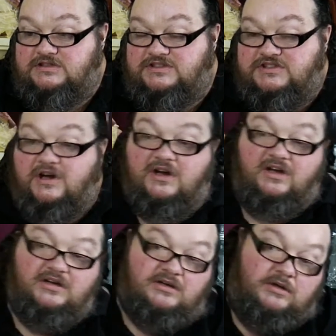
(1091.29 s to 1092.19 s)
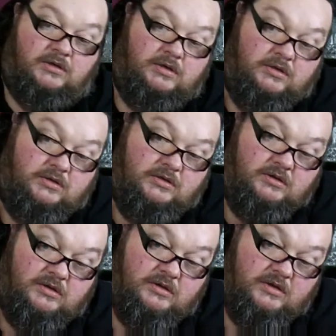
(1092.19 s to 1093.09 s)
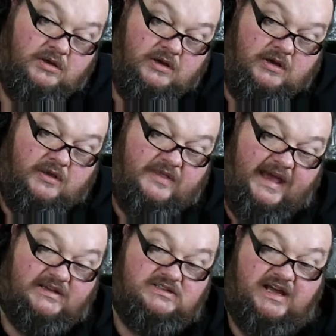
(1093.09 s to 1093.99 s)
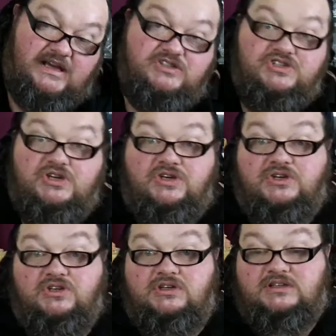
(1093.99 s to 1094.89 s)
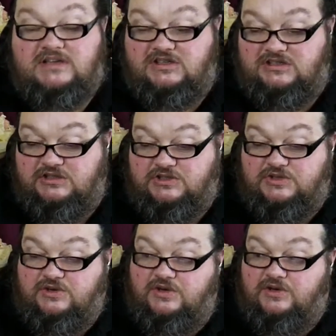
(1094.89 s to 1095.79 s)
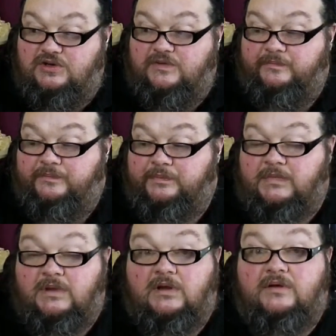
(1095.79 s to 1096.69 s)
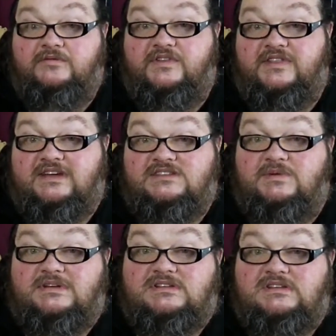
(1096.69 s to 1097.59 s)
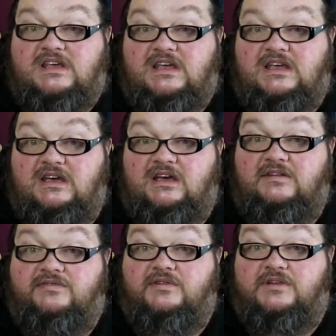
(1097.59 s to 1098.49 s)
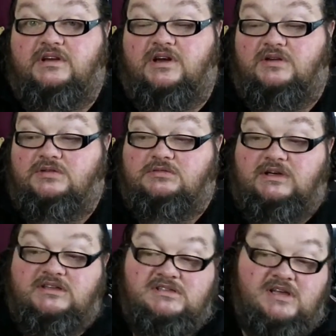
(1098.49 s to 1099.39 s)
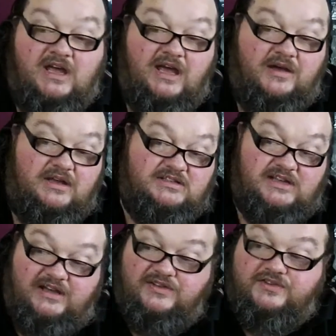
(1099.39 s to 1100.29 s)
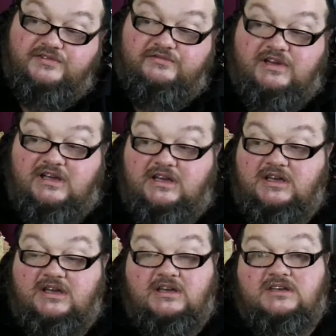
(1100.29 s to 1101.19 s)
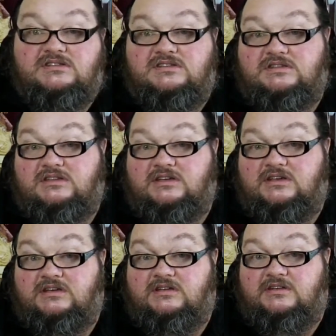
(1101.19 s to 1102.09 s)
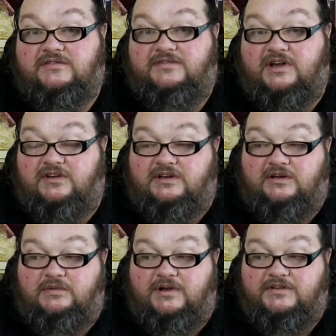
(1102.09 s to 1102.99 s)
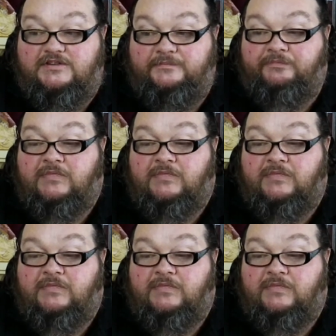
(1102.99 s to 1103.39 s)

So that day 2 is actually true for these ones here, from the local ones. Day 3 is the flown in ones.